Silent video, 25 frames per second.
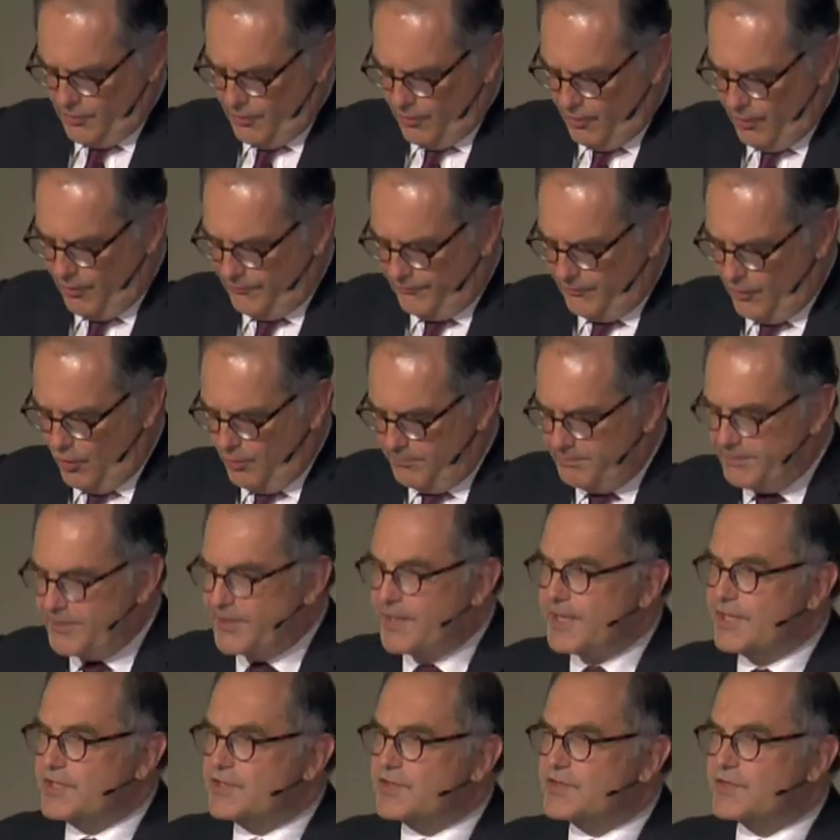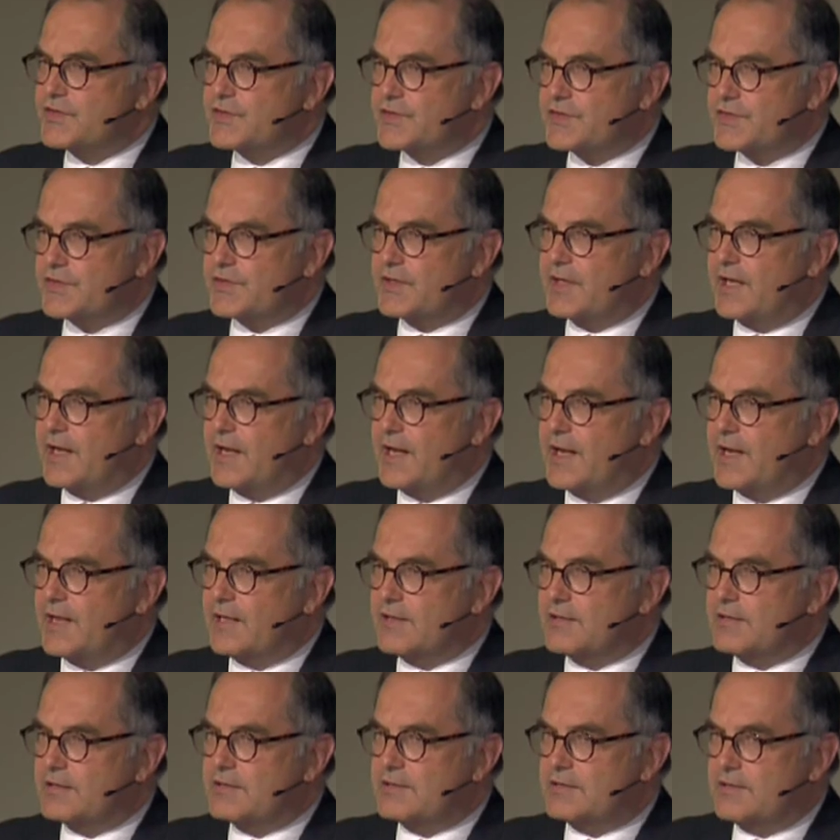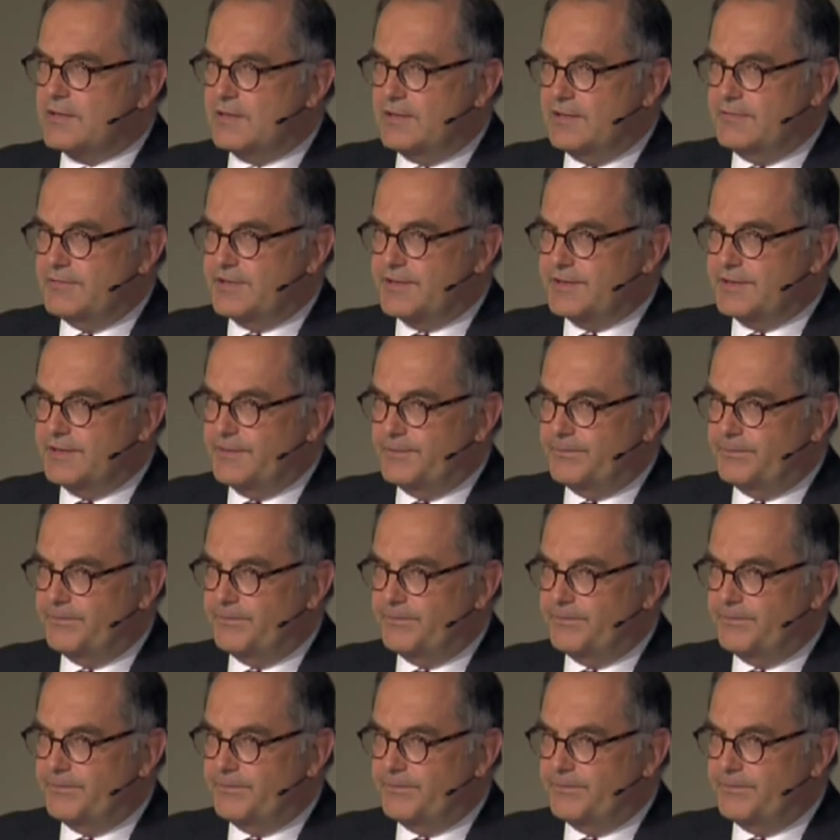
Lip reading: of operations and delivery.